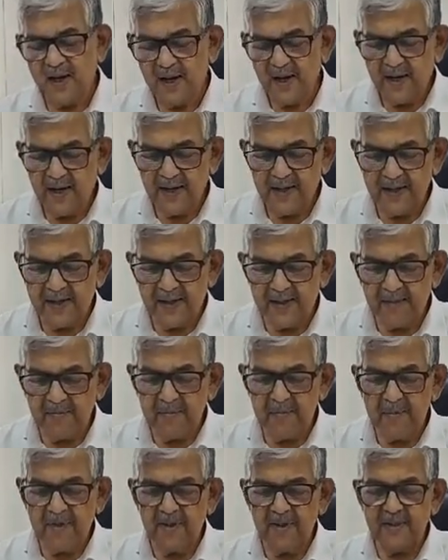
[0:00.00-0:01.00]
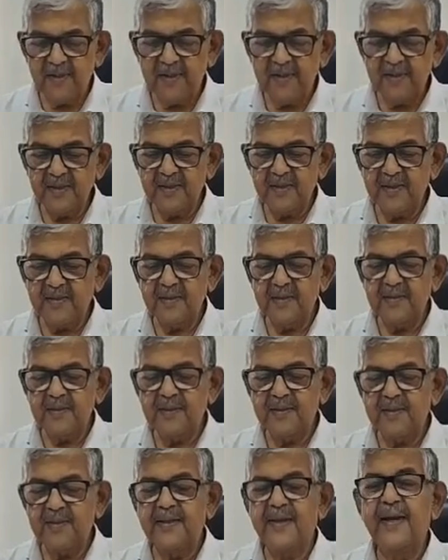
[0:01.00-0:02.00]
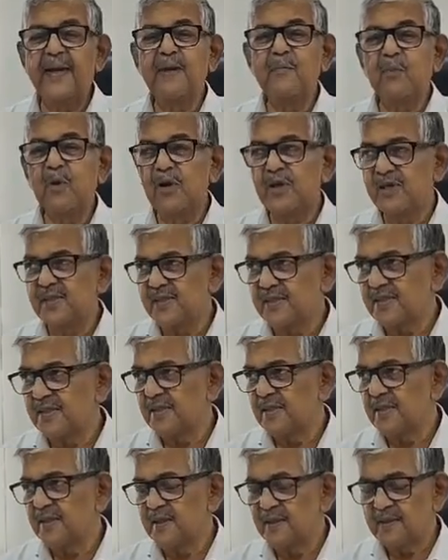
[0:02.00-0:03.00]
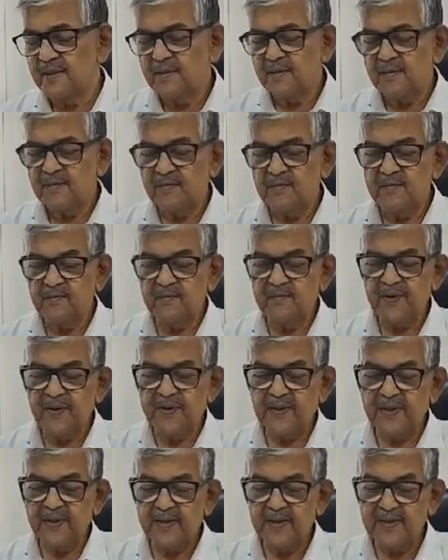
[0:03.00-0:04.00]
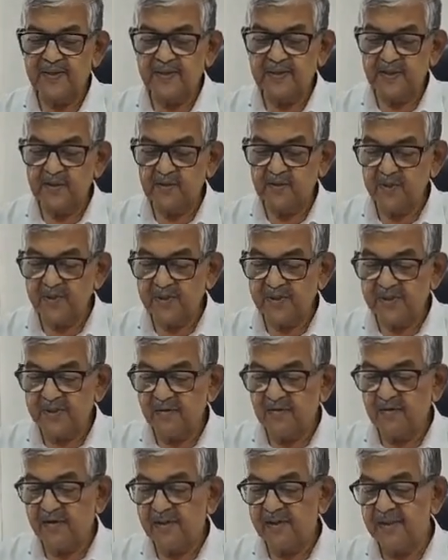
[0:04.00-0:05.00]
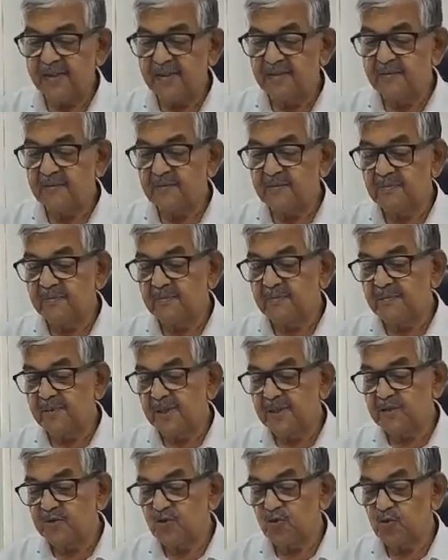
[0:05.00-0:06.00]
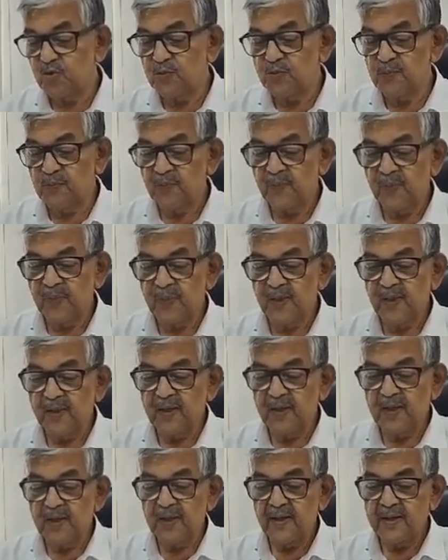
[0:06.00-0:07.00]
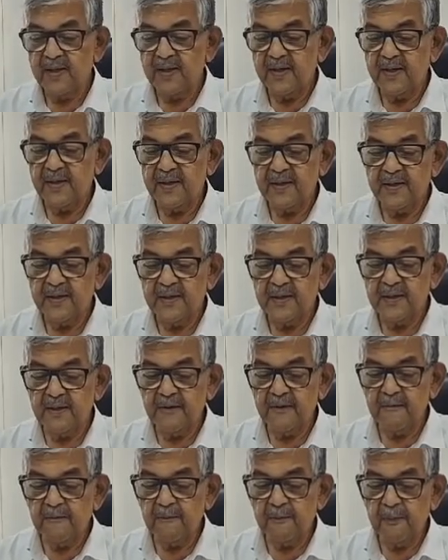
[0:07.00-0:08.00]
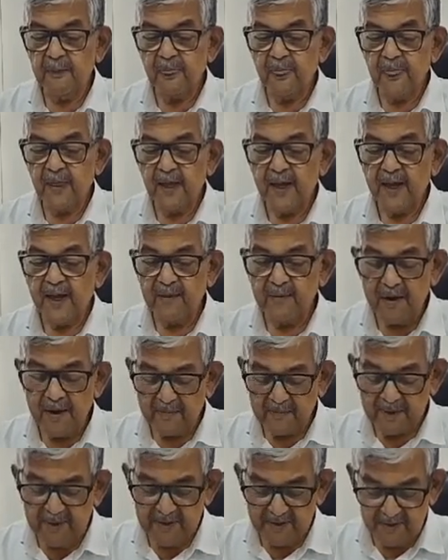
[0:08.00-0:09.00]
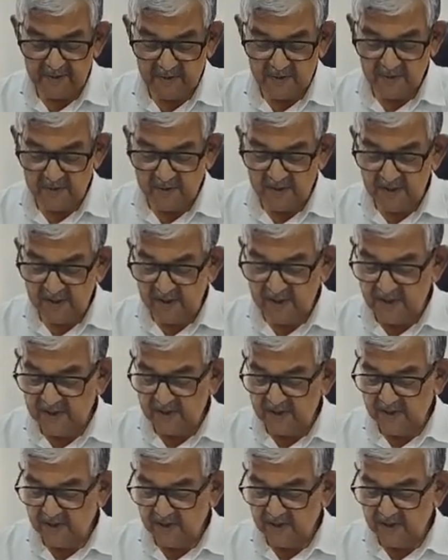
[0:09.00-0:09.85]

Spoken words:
unclaimed dead bodies. In fact, I think it was 17 plus 2. And I'm happy to say that